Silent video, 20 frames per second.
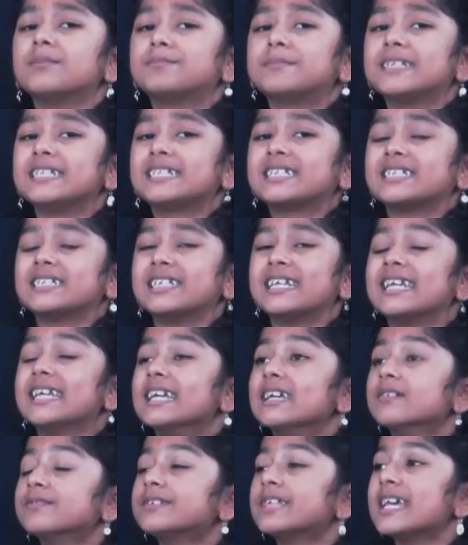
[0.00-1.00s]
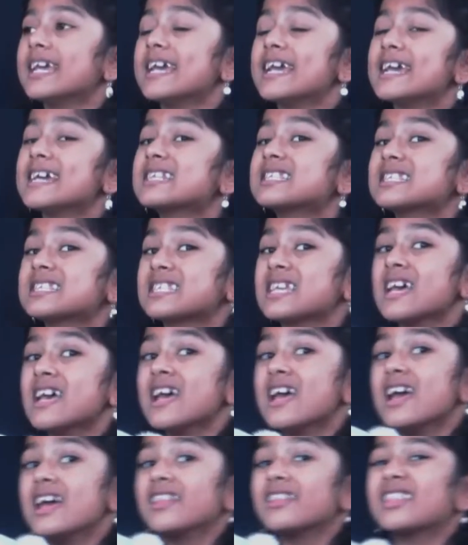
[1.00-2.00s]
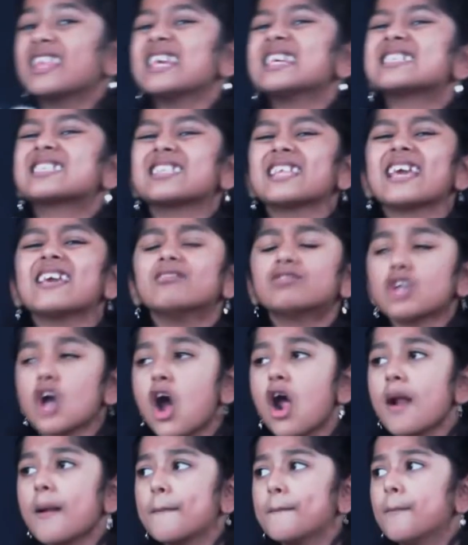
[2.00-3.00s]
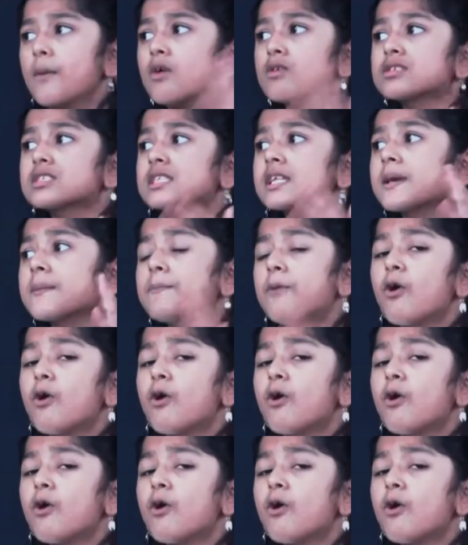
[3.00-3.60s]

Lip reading: eucalyptus leaves, these leaves are mostly